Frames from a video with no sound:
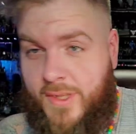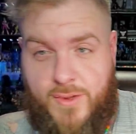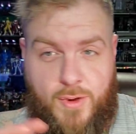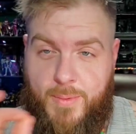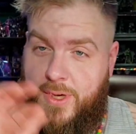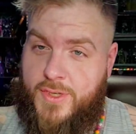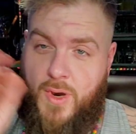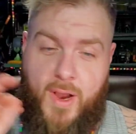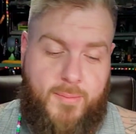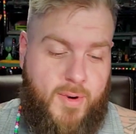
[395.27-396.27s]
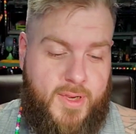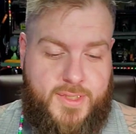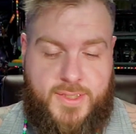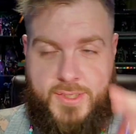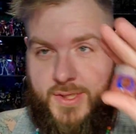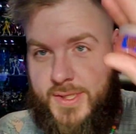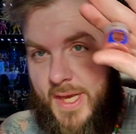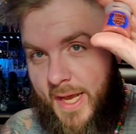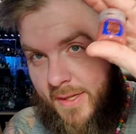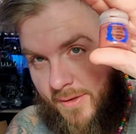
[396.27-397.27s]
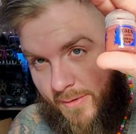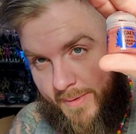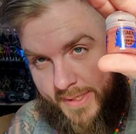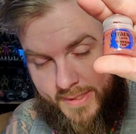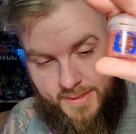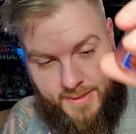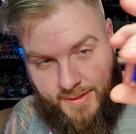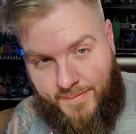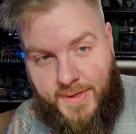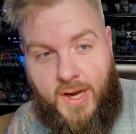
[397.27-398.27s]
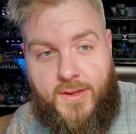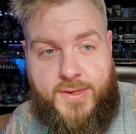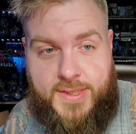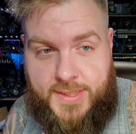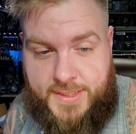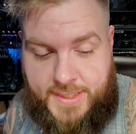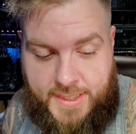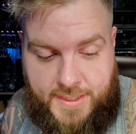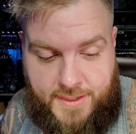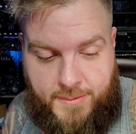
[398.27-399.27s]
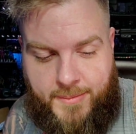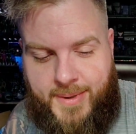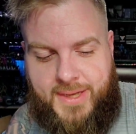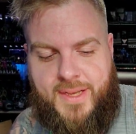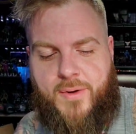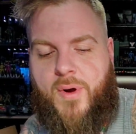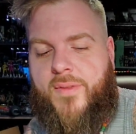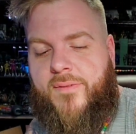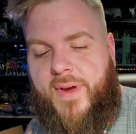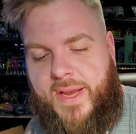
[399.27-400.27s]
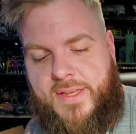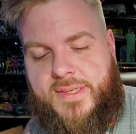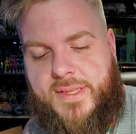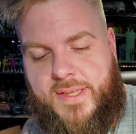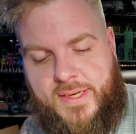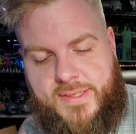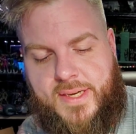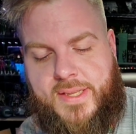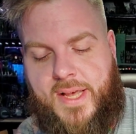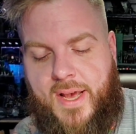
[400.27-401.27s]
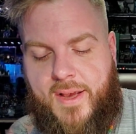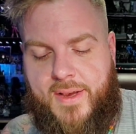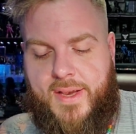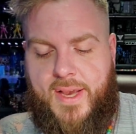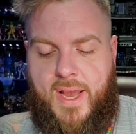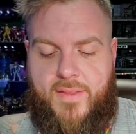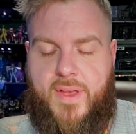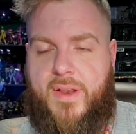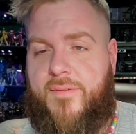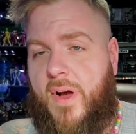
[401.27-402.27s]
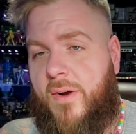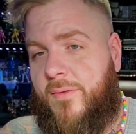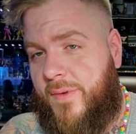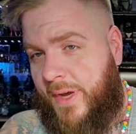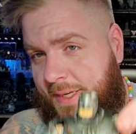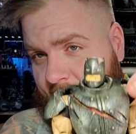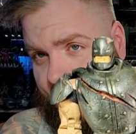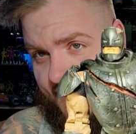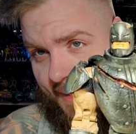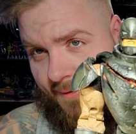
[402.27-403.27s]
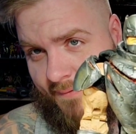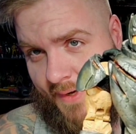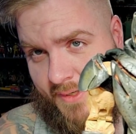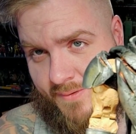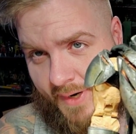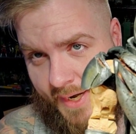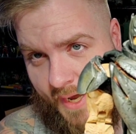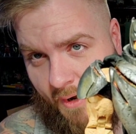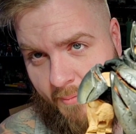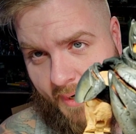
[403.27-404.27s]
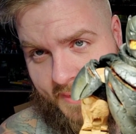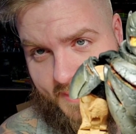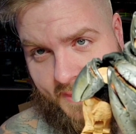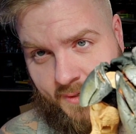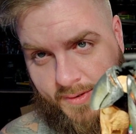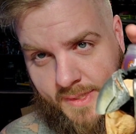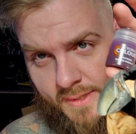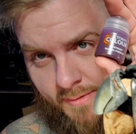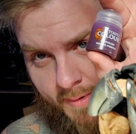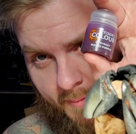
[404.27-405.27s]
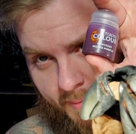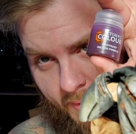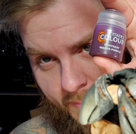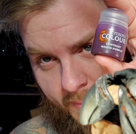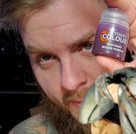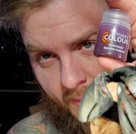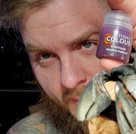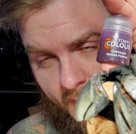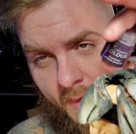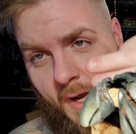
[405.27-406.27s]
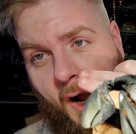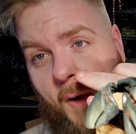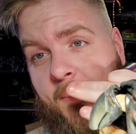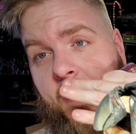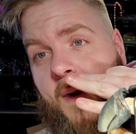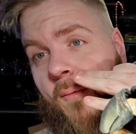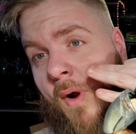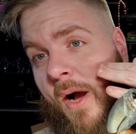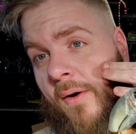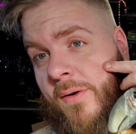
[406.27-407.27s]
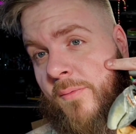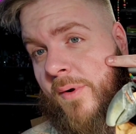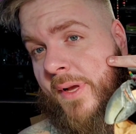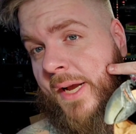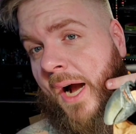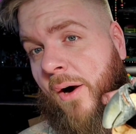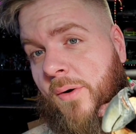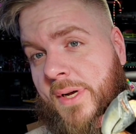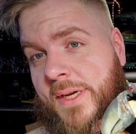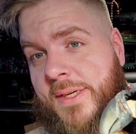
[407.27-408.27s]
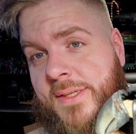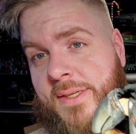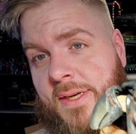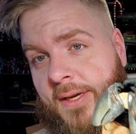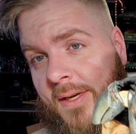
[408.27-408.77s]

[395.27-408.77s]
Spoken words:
little bit of dry brush, just to add a little bit of color to the skin, a little bit of pink, like around the veins and things like that. And then, I don't know if you guys can see on the face right now, but I did use a little bit of purple up and around where the cowl is.